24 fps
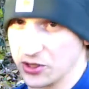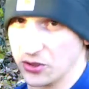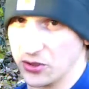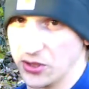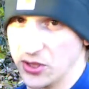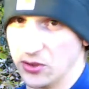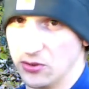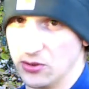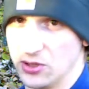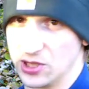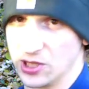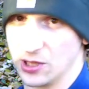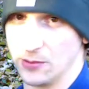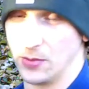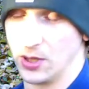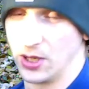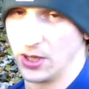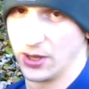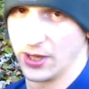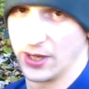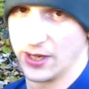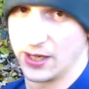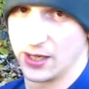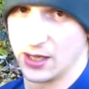use them on
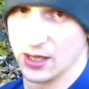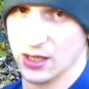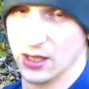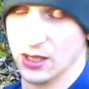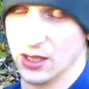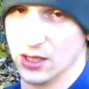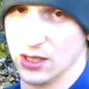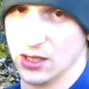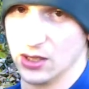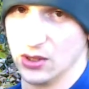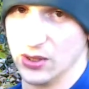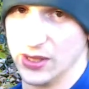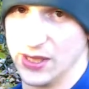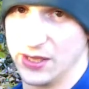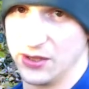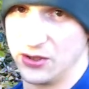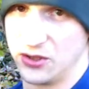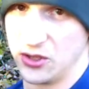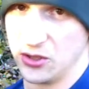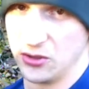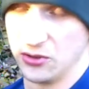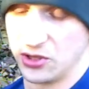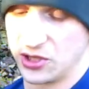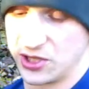like a, a
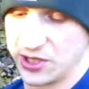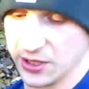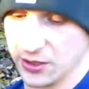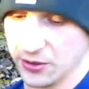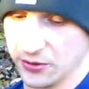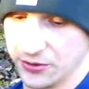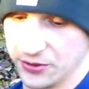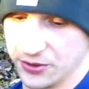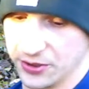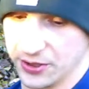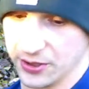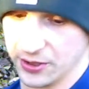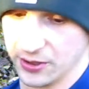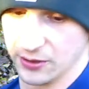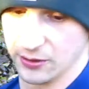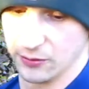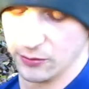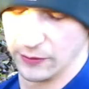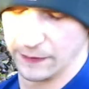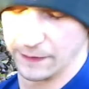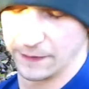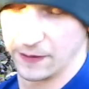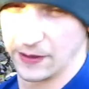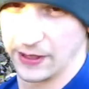lean-to shelter to
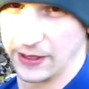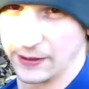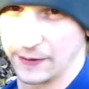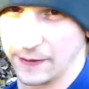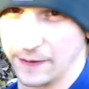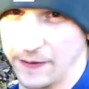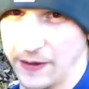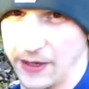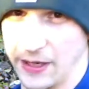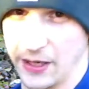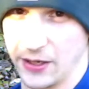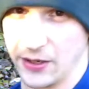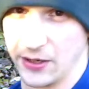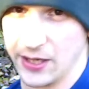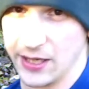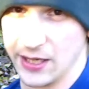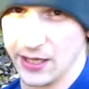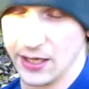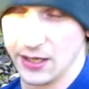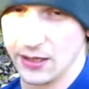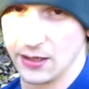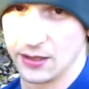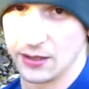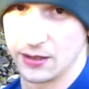reflect fire
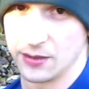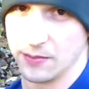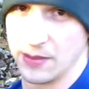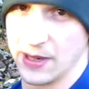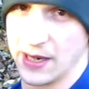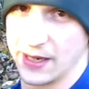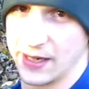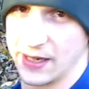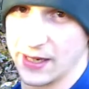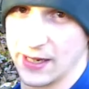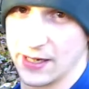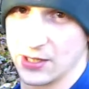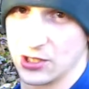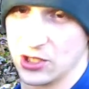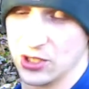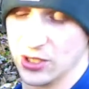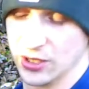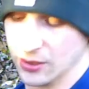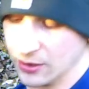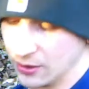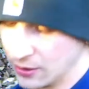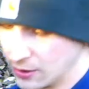heat back at you.